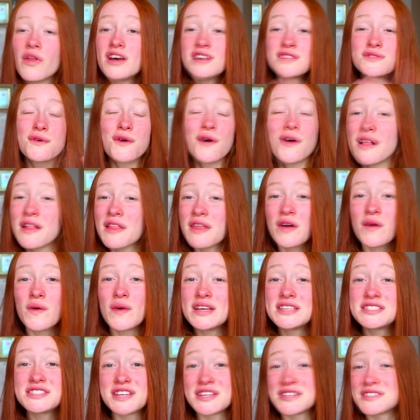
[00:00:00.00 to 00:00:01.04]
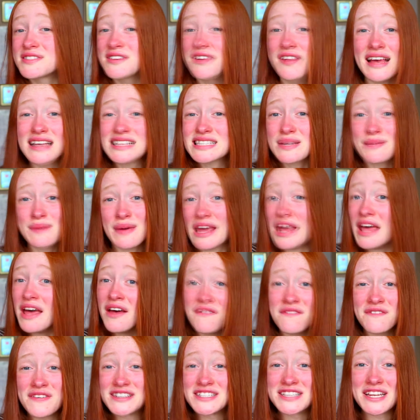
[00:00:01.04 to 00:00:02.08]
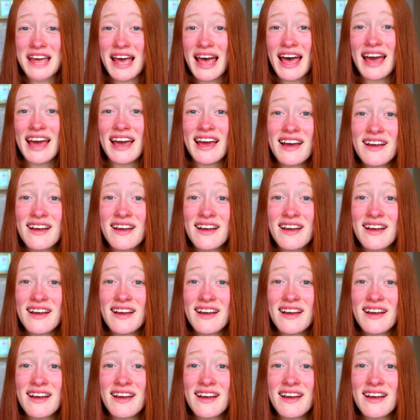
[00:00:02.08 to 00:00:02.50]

those were all of the questions, so that's gonna be it for today.